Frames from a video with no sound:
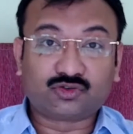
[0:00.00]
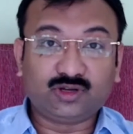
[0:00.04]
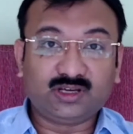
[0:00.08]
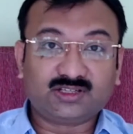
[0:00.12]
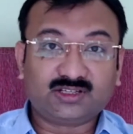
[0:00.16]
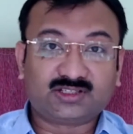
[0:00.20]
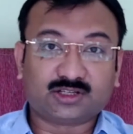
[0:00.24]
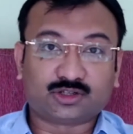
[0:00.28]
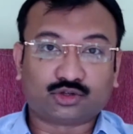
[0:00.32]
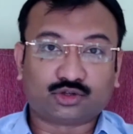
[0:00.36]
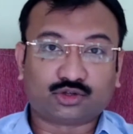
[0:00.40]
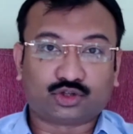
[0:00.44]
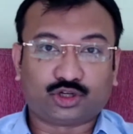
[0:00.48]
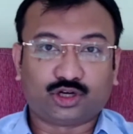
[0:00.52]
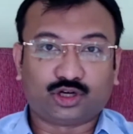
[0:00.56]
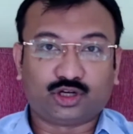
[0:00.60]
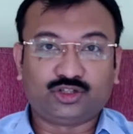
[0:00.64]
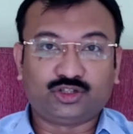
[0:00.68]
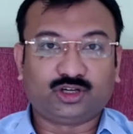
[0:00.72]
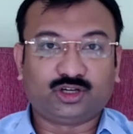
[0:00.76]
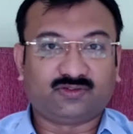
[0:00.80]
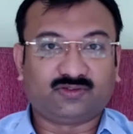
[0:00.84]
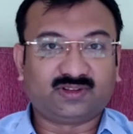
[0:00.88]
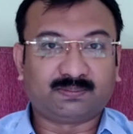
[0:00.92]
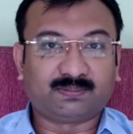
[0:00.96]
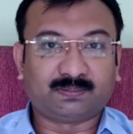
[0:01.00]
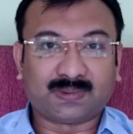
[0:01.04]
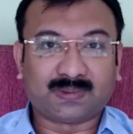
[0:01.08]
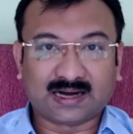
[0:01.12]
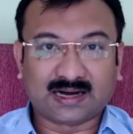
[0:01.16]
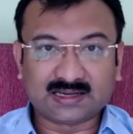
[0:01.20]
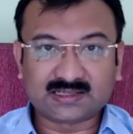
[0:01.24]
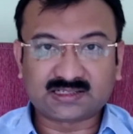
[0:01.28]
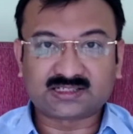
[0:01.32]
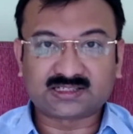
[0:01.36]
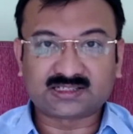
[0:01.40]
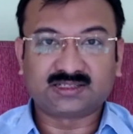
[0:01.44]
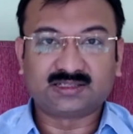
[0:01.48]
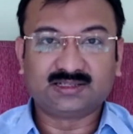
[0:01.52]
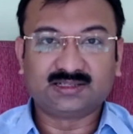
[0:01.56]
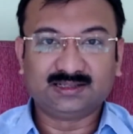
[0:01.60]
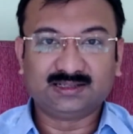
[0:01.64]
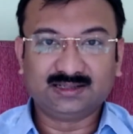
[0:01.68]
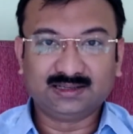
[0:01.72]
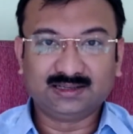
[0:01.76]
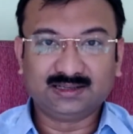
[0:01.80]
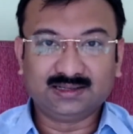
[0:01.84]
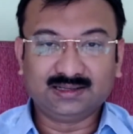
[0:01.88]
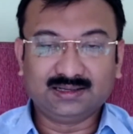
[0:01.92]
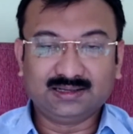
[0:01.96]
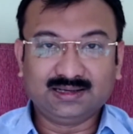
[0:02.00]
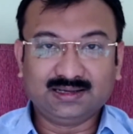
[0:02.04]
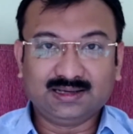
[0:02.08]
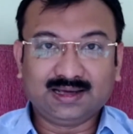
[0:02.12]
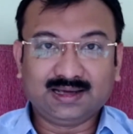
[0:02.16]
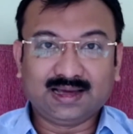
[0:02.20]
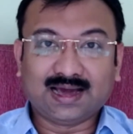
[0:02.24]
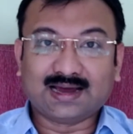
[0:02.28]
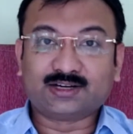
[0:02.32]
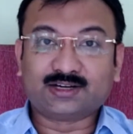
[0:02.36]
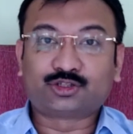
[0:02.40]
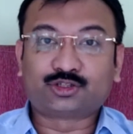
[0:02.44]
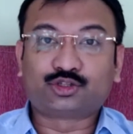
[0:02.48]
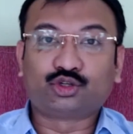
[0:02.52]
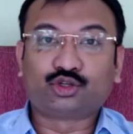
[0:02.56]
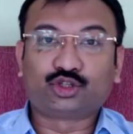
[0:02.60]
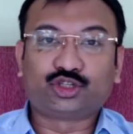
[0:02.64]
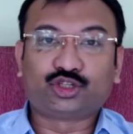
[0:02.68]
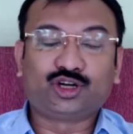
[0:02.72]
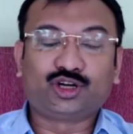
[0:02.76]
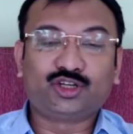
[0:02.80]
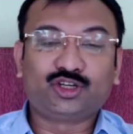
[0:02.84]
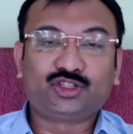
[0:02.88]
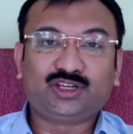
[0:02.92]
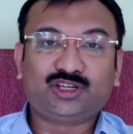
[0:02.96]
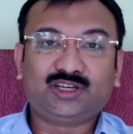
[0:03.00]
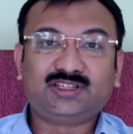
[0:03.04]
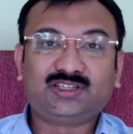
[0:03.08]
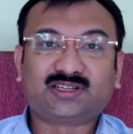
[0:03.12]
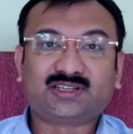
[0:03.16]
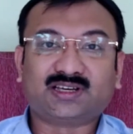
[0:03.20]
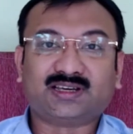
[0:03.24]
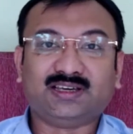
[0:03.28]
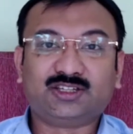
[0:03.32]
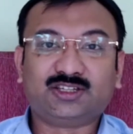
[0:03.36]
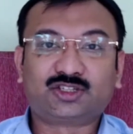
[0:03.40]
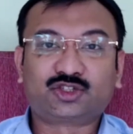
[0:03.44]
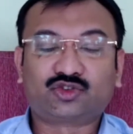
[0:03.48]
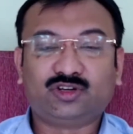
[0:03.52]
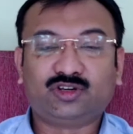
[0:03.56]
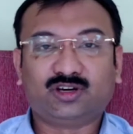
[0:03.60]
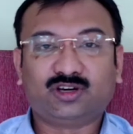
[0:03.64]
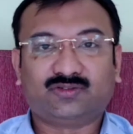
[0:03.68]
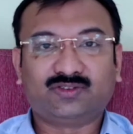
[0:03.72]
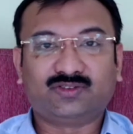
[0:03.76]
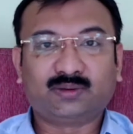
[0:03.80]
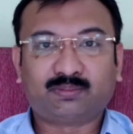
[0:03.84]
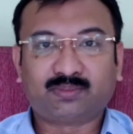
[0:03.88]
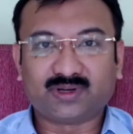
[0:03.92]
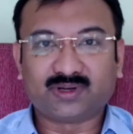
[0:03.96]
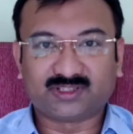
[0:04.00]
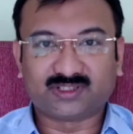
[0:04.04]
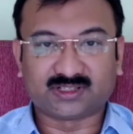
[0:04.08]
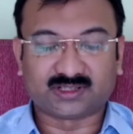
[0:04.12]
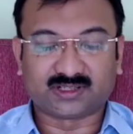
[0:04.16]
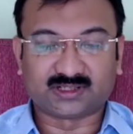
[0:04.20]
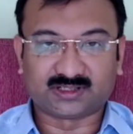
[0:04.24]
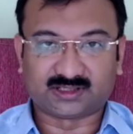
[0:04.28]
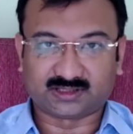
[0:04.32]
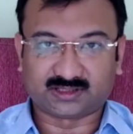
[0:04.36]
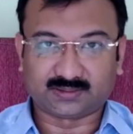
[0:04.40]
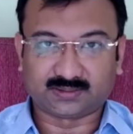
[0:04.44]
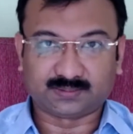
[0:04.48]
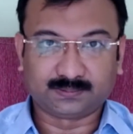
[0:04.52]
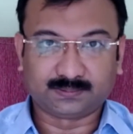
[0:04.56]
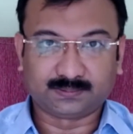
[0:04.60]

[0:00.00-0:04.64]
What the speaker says: is the sociology of the past, and sociology is the history of the present.